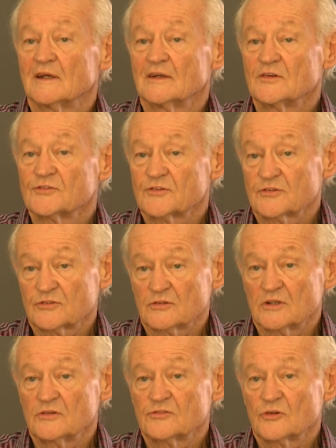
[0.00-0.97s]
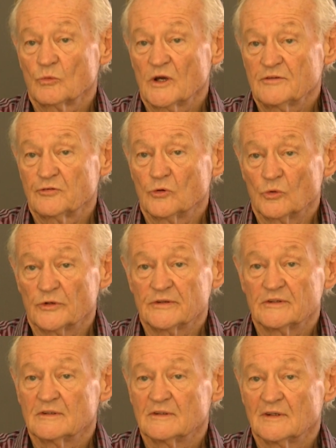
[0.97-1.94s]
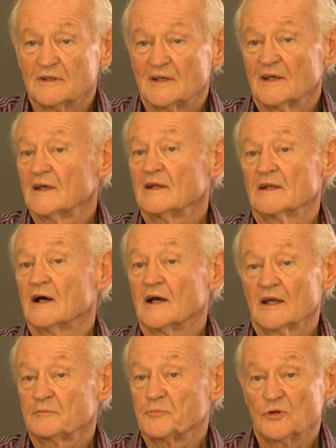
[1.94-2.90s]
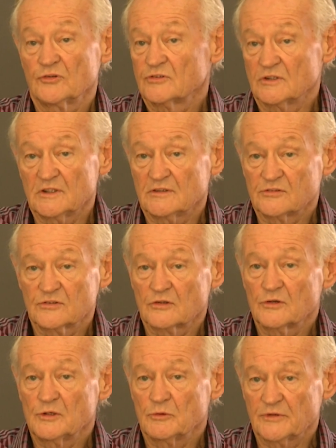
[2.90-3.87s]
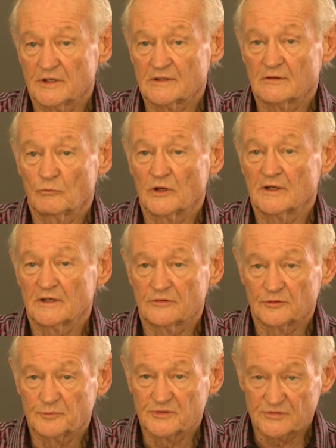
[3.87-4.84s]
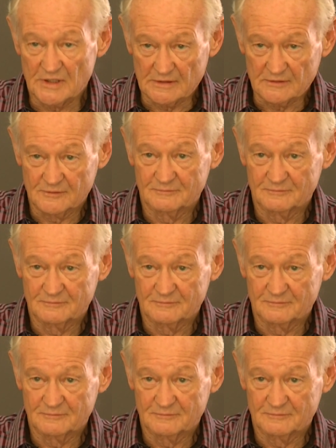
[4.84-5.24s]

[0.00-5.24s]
is the way forward. And I personally disagree with that 100%.